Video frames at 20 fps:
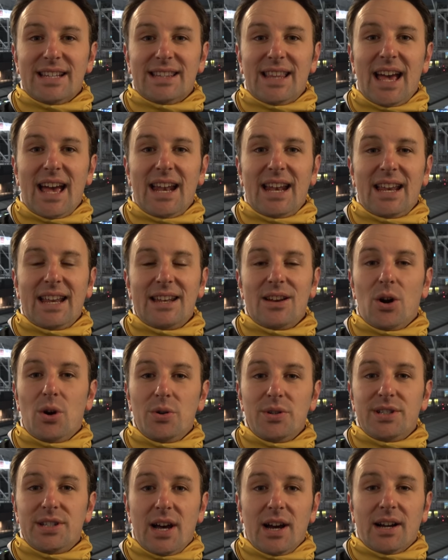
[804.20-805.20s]
like that in
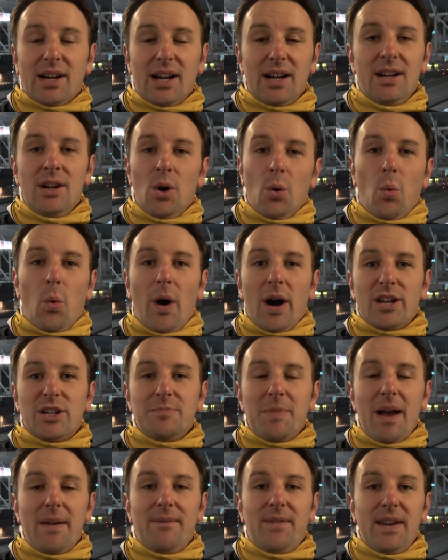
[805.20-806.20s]
Osaka,
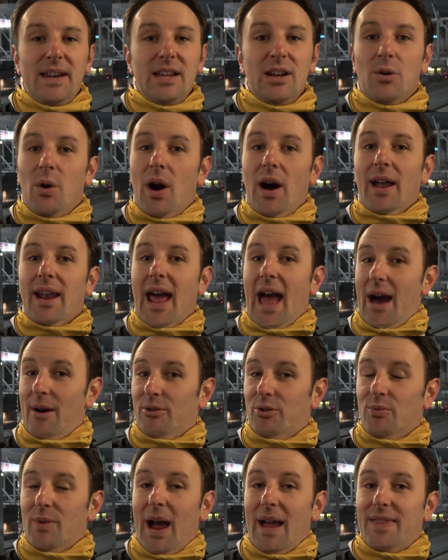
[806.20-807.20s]
watch my video on how
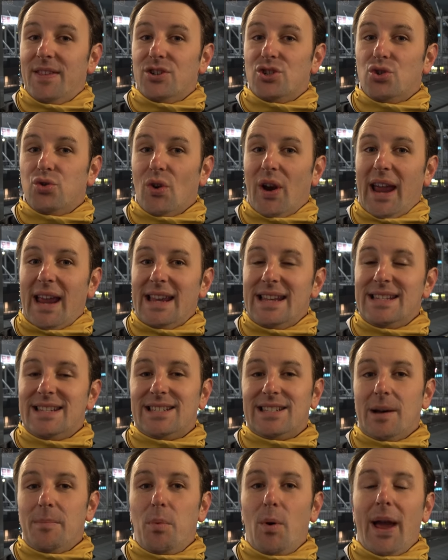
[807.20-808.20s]
to ride the train,
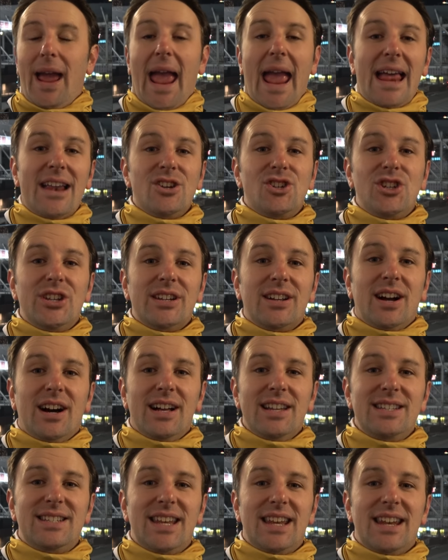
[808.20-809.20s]
subway, and
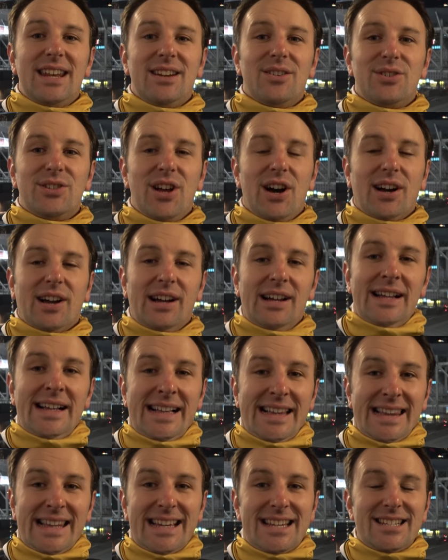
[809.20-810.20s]
Shinkansen in Osaka.
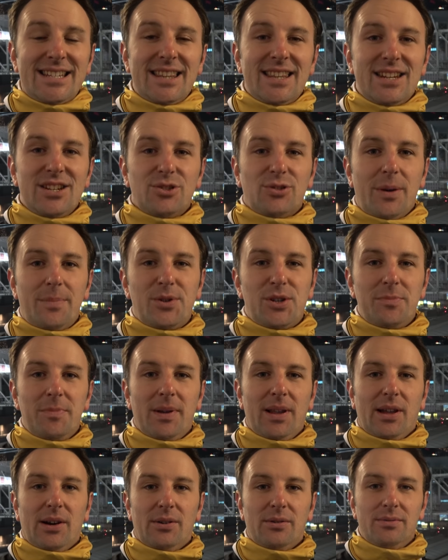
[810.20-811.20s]
Links in the description
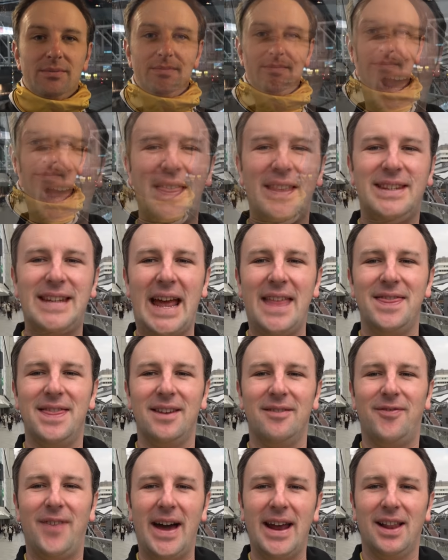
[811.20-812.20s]
below. And the 10th
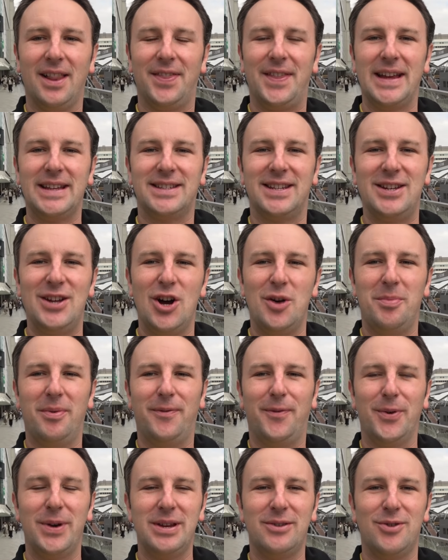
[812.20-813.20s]
and final thing to know
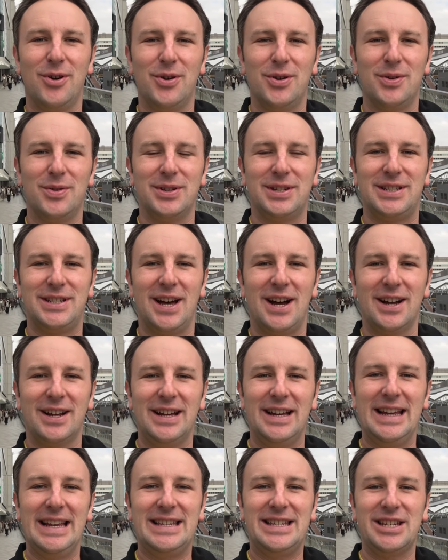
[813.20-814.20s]
before you go to
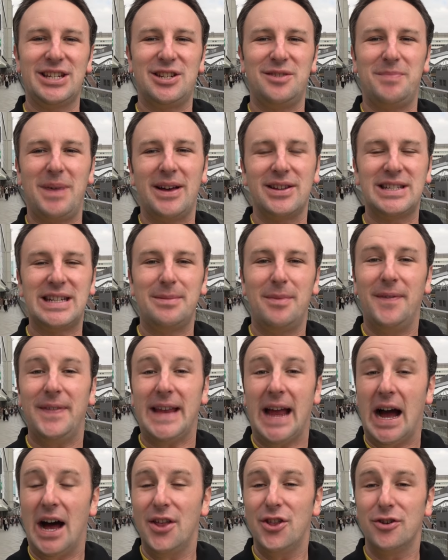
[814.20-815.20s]
Osaka is just about some of
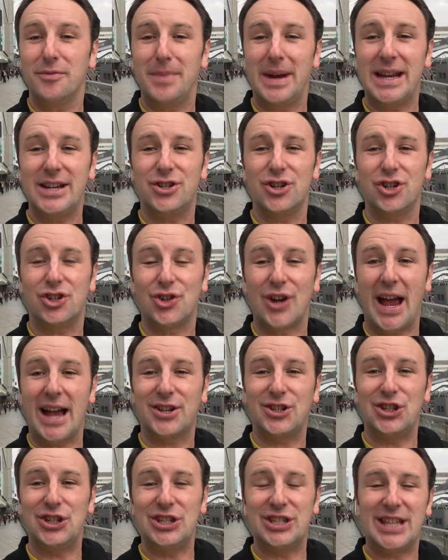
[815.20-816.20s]
the other major
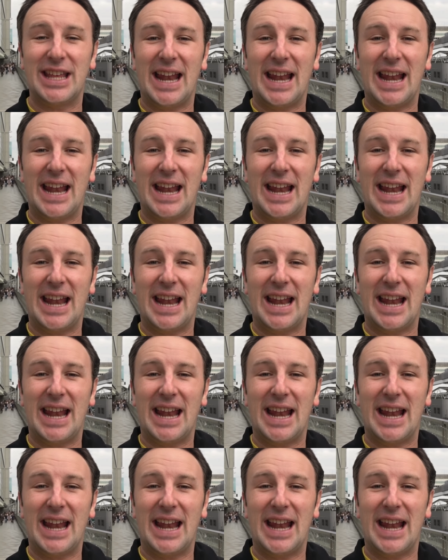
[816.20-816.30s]
attractions